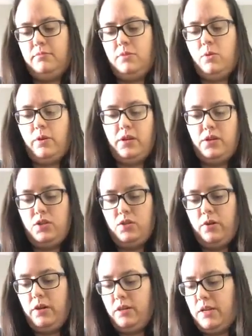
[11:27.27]
or as
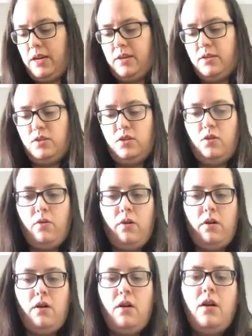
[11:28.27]
short as
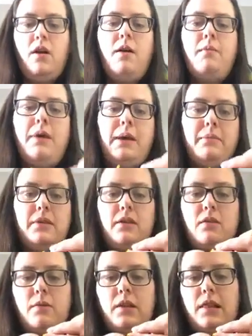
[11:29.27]
your pipe
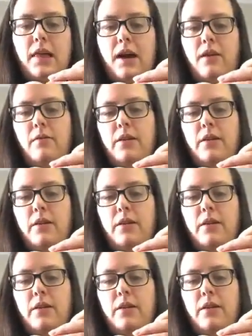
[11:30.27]
cleaner will allow.